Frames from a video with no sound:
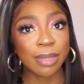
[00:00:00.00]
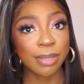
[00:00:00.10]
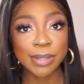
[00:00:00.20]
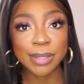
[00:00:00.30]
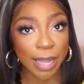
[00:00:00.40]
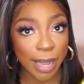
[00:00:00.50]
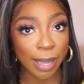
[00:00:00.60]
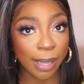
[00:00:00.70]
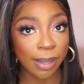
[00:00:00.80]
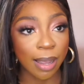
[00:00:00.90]
the
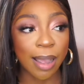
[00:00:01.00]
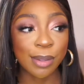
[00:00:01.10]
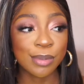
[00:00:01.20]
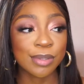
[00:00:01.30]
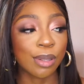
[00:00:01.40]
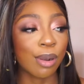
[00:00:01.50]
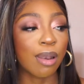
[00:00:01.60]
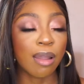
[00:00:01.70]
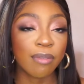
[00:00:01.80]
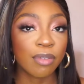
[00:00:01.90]
day, I used to
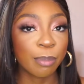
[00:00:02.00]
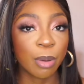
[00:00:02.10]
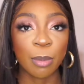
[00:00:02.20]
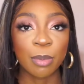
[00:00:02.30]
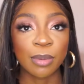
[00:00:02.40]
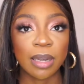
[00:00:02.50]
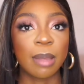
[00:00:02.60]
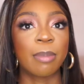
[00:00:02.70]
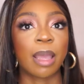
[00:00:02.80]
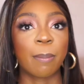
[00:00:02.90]
love a purple
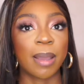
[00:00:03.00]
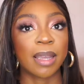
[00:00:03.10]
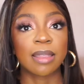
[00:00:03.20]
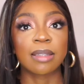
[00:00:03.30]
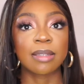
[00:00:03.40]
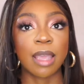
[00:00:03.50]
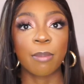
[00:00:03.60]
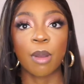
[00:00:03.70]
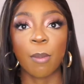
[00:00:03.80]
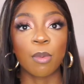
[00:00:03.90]
lip. Like back in the day,
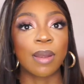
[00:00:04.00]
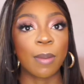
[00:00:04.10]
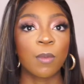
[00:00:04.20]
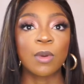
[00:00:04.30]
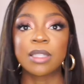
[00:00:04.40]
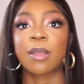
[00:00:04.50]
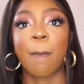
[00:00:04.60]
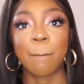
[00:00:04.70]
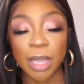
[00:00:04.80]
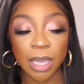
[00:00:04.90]
purple lip was
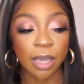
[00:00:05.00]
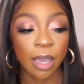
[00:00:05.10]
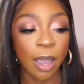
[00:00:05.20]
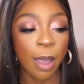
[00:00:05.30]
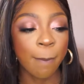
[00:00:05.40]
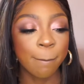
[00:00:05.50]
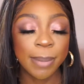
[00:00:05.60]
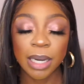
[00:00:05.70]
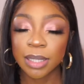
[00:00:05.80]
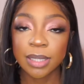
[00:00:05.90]
me.
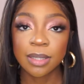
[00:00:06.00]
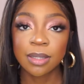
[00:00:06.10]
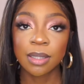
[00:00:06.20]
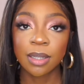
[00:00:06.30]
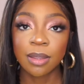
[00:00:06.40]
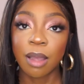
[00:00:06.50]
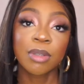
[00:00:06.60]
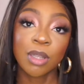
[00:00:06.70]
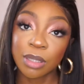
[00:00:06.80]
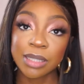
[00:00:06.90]
But that was
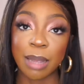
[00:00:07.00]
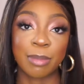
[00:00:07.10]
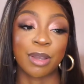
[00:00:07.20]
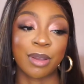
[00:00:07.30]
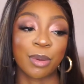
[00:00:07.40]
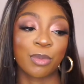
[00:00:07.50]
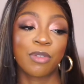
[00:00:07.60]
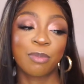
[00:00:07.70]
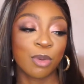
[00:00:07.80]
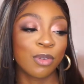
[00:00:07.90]
a long time ago.
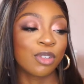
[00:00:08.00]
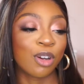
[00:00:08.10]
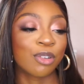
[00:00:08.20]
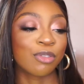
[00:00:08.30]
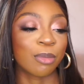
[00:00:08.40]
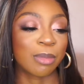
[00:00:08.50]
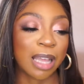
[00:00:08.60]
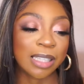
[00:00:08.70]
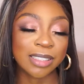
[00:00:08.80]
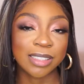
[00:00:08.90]
We've moved on from
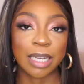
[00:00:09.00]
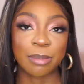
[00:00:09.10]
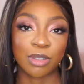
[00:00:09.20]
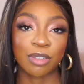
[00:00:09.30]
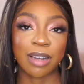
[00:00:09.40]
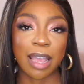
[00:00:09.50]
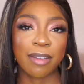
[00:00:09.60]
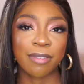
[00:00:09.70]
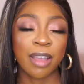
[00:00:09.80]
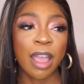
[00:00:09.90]
that chapter of
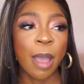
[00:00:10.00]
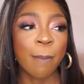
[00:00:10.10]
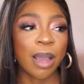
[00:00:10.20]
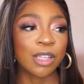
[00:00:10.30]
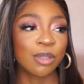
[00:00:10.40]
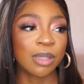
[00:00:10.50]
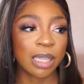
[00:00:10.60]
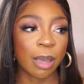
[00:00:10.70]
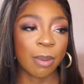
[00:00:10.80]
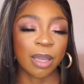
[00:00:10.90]
life. But I do want to
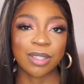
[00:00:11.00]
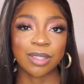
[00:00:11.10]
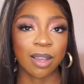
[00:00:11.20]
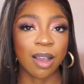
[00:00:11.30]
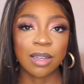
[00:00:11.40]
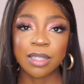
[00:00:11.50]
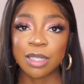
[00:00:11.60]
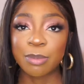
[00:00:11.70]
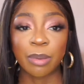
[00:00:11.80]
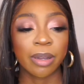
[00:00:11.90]
get back into colors,
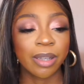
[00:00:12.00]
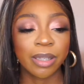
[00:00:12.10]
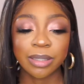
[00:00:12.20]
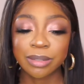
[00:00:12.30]
but